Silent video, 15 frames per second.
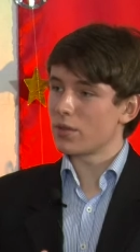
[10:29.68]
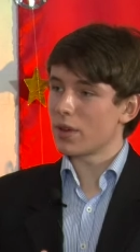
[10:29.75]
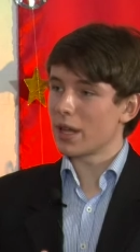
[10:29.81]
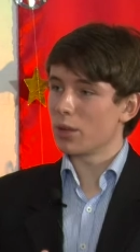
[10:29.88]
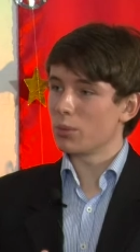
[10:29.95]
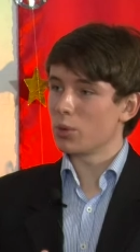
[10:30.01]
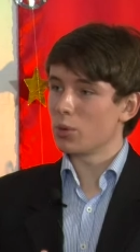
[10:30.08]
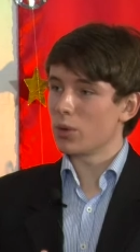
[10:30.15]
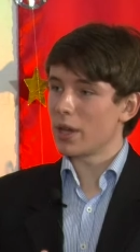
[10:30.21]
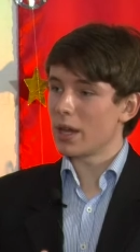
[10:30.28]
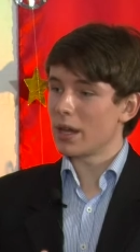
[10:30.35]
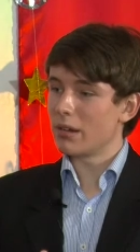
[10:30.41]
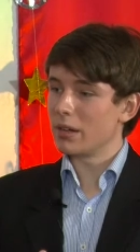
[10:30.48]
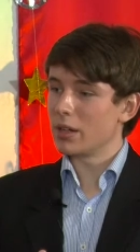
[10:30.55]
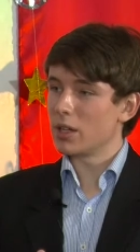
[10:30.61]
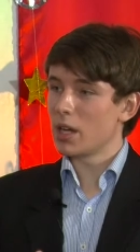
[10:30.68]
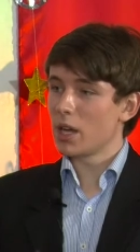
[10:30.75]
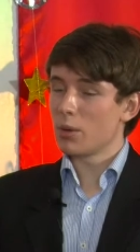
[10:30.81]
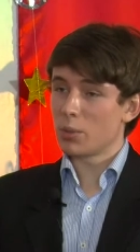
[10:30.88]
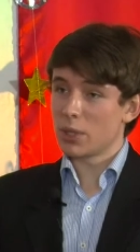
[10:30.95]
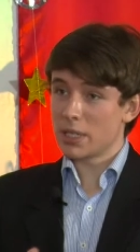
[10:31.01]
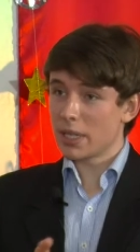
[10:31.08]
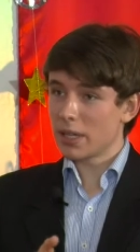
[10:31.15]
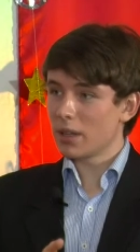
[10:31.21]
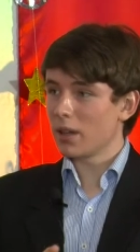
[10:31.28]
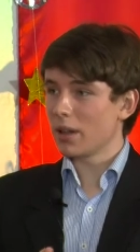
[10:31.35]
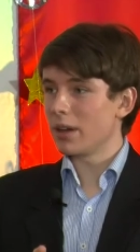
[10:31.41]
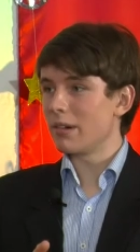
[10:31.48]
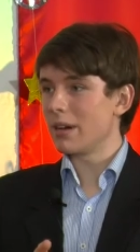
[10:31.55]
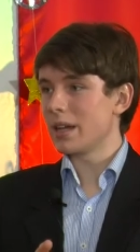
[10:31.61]
available there, and
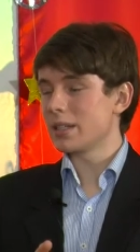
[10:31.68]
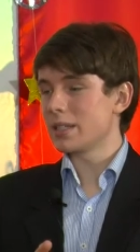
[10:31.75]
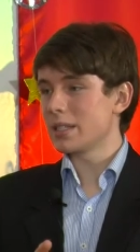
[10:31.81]
particularly around